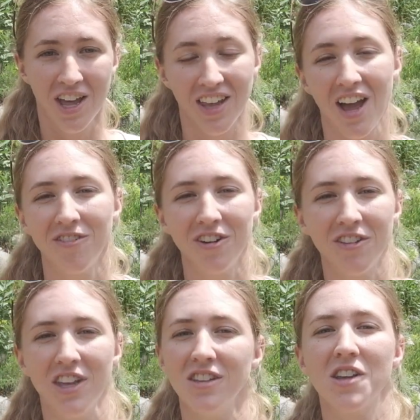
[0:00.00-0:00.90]
They have little
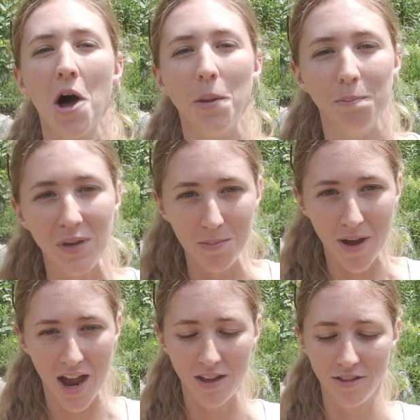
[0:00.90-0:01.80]
things called bee
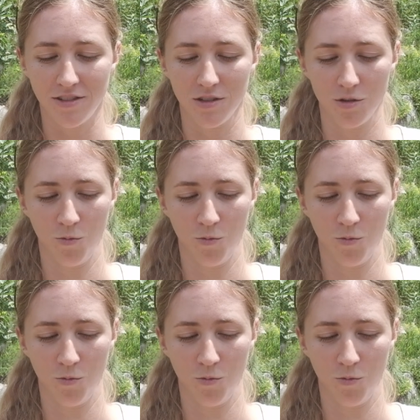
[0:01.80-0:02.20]
baths